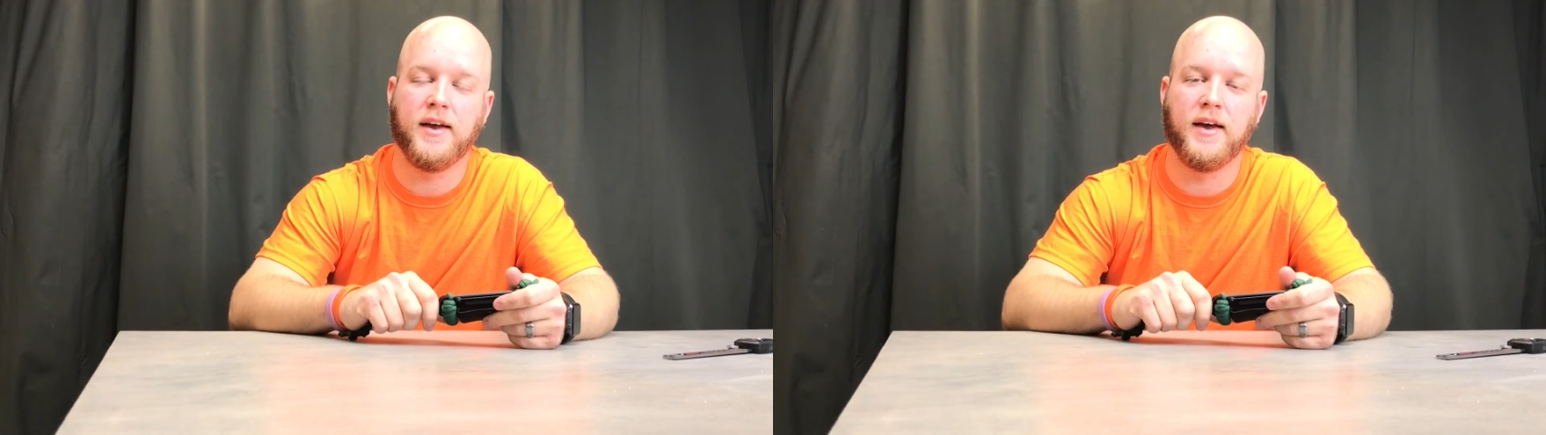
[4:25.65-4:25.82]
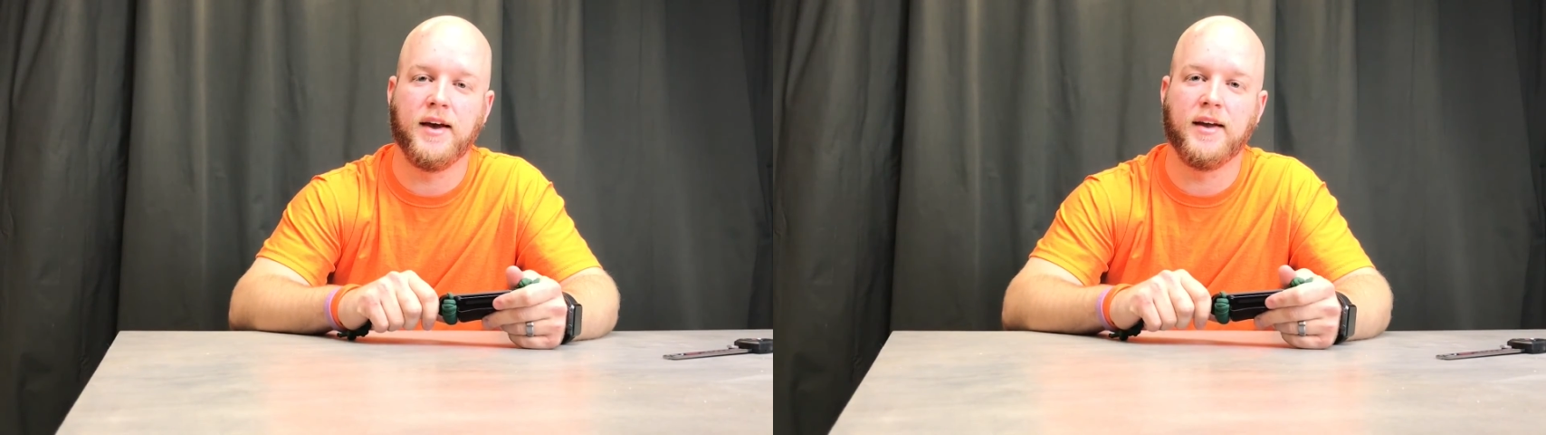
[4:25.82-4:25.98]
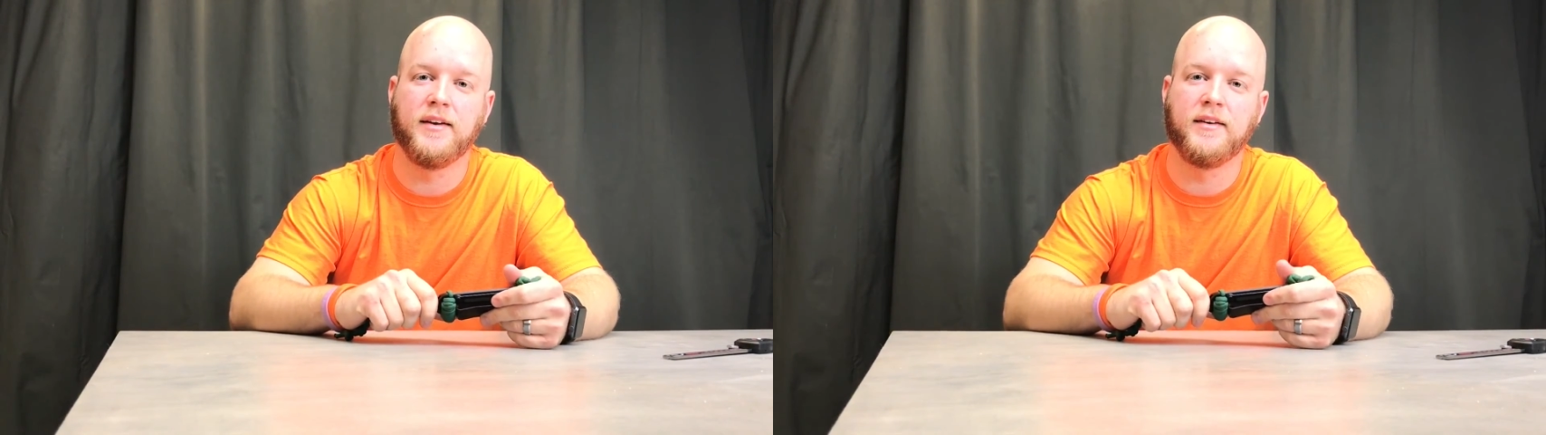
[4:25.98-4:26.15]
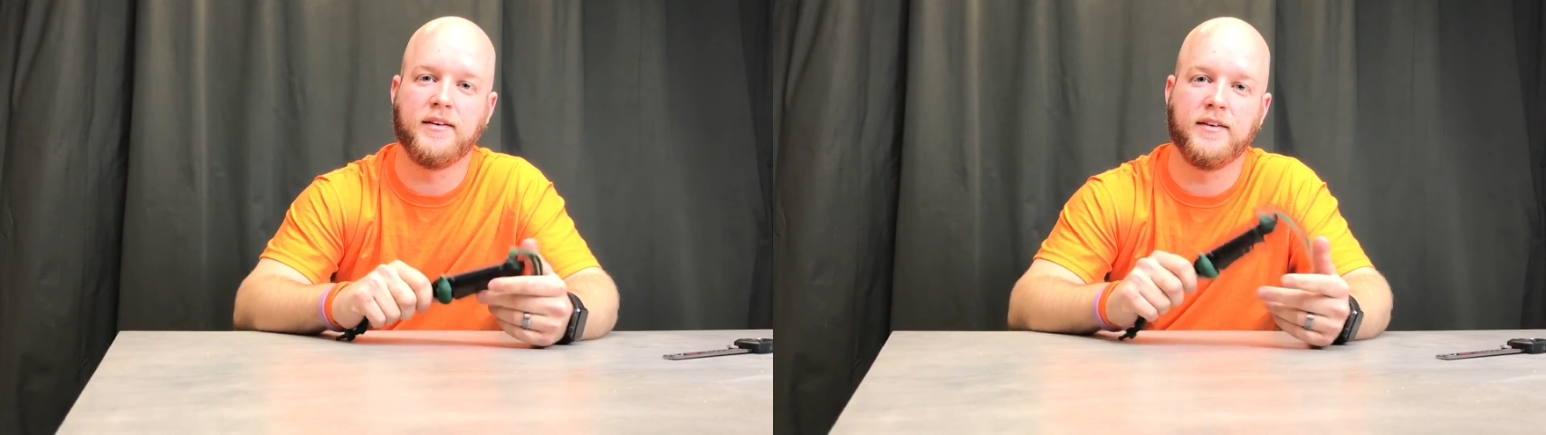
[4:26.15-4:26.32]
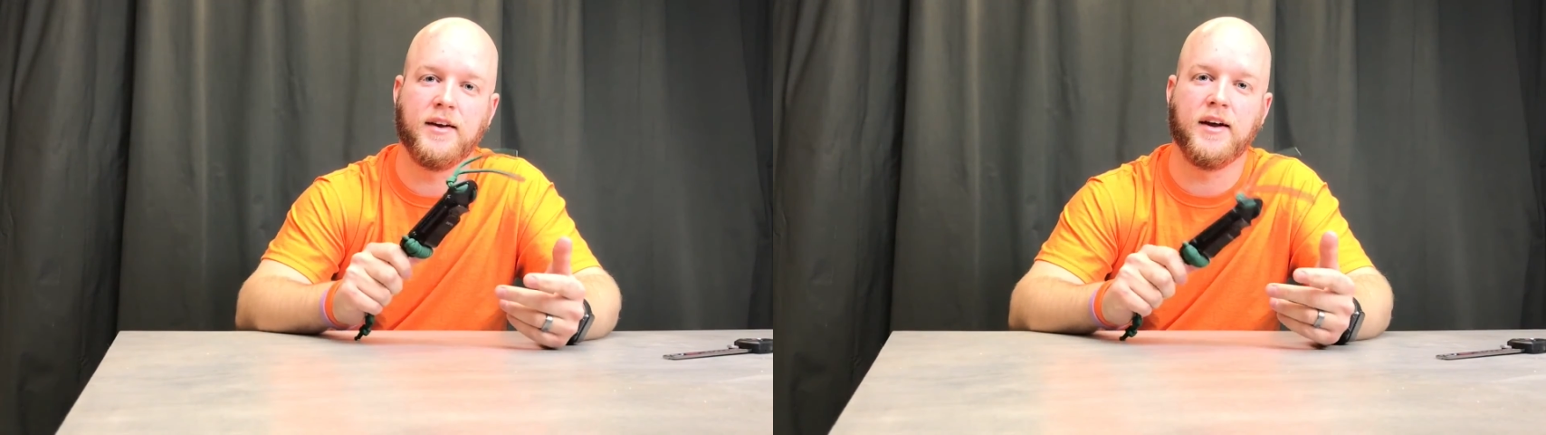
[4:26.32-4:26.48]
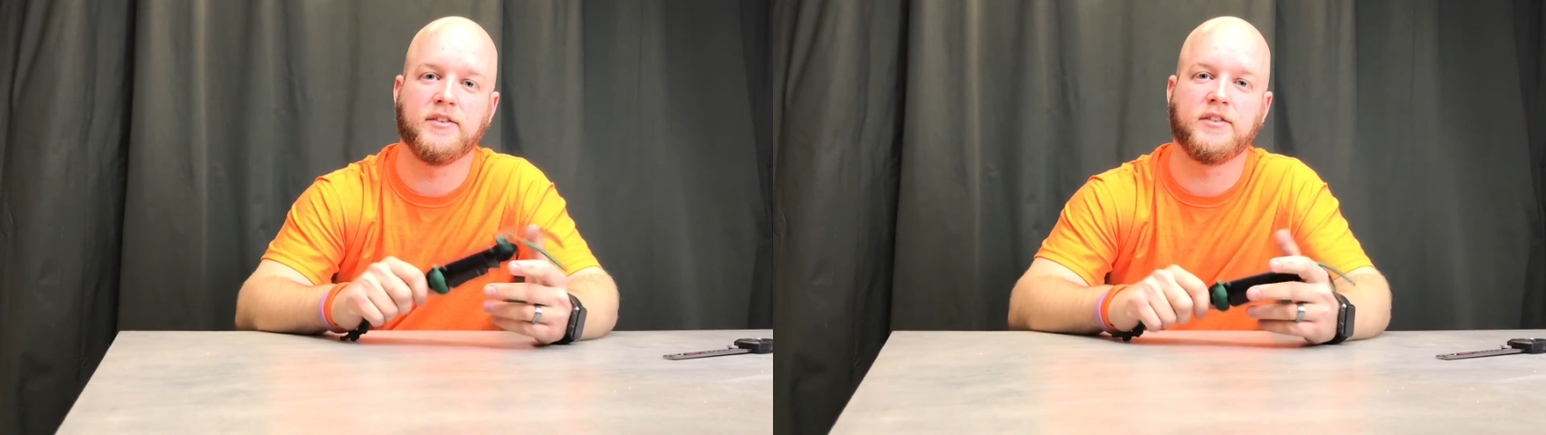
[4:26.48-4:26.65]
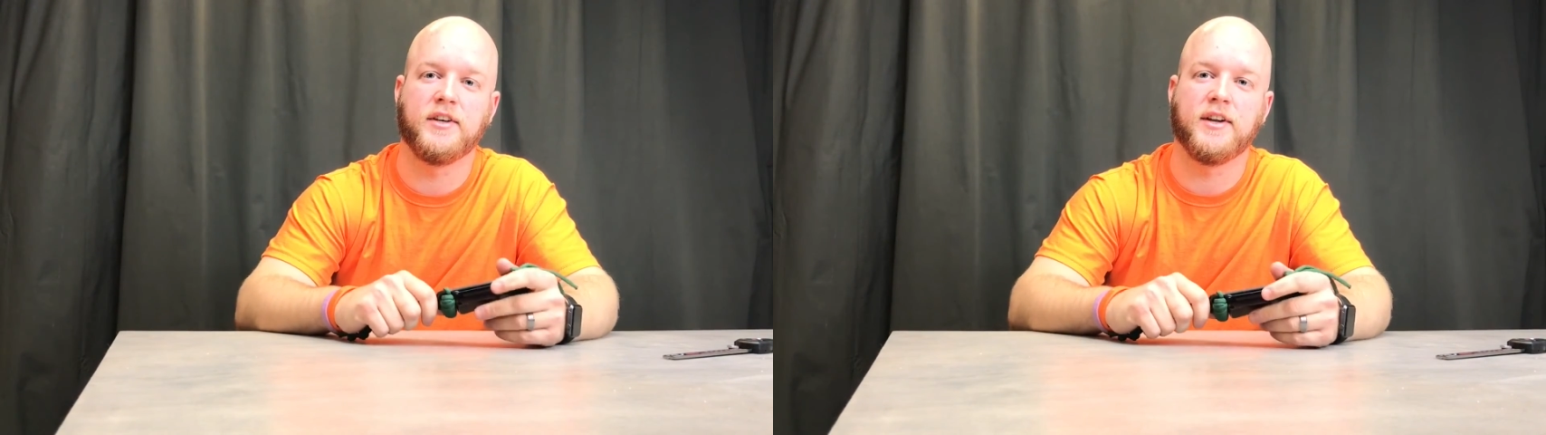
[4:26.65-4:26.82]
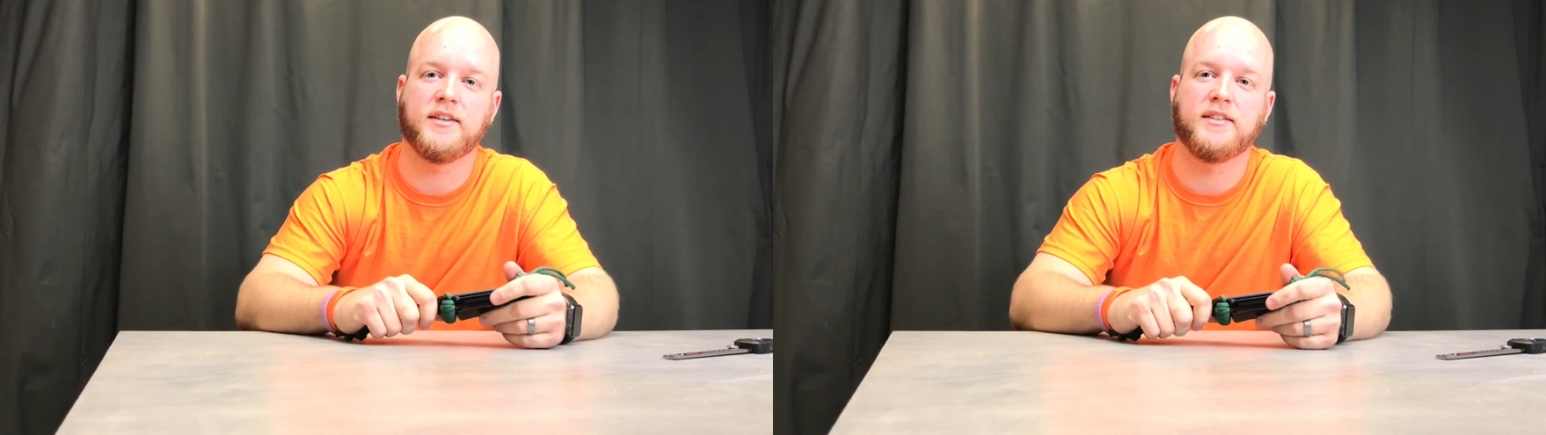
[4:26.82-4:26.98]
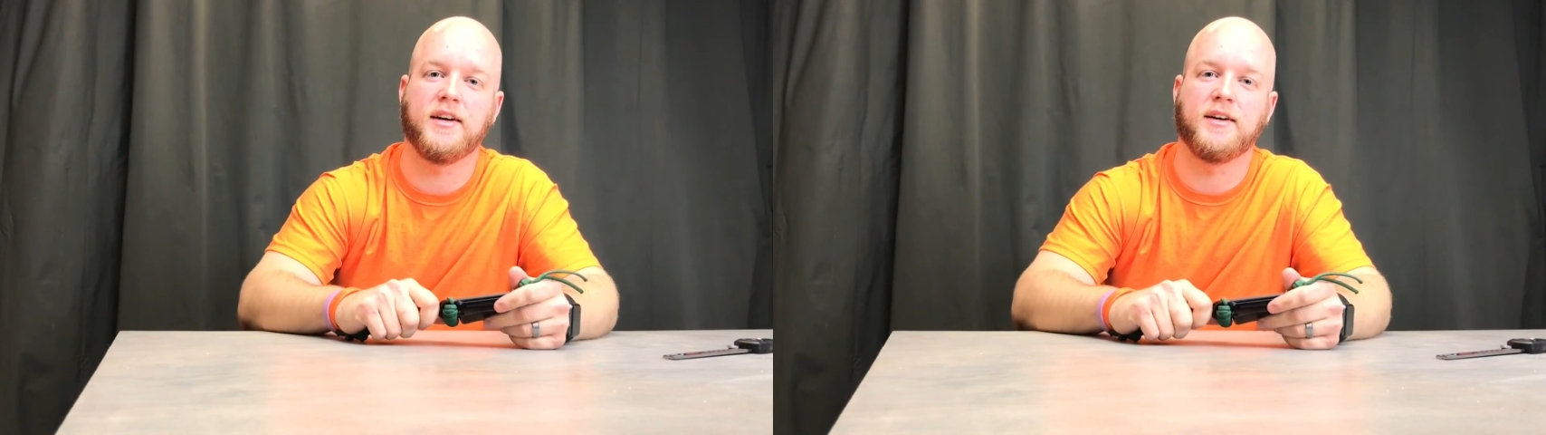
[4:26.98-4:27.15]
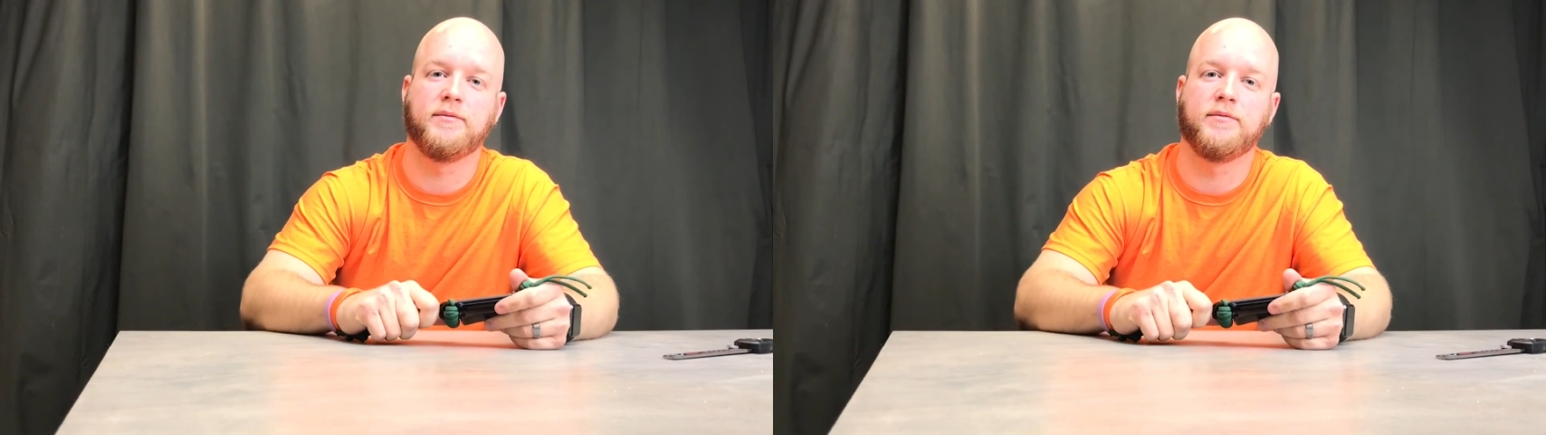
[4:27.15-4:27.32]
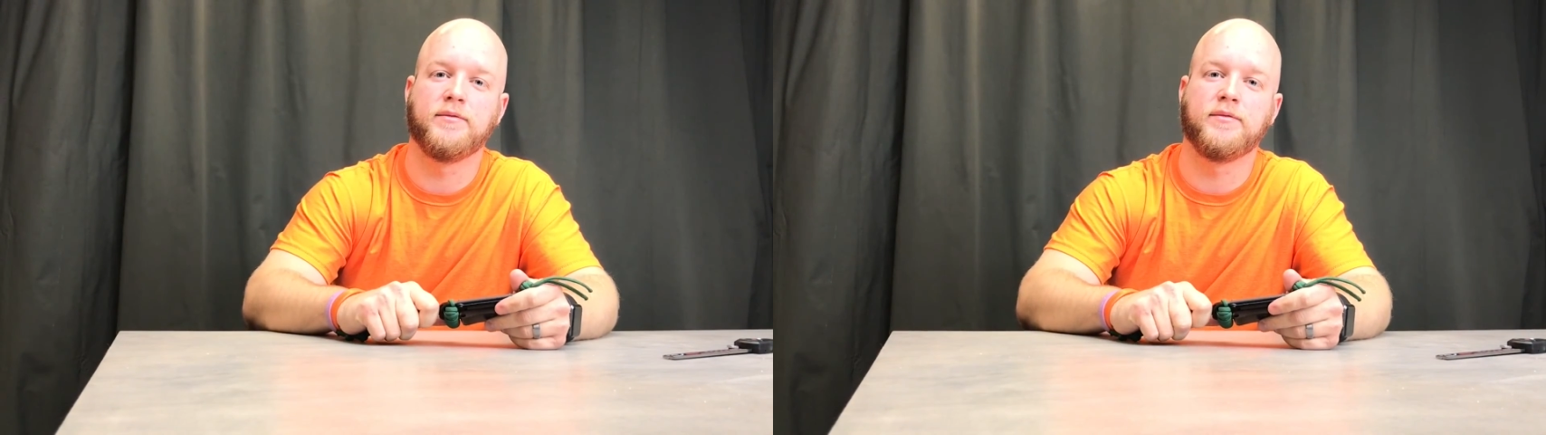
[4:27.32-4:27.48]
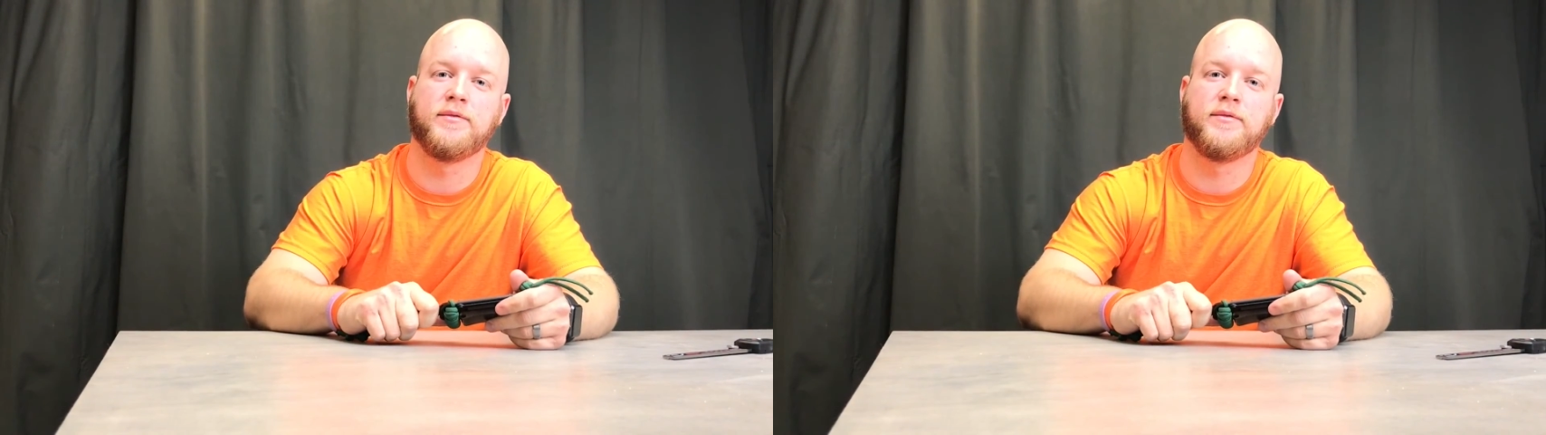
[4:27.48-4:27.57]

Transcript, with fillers: and I'll see you next time.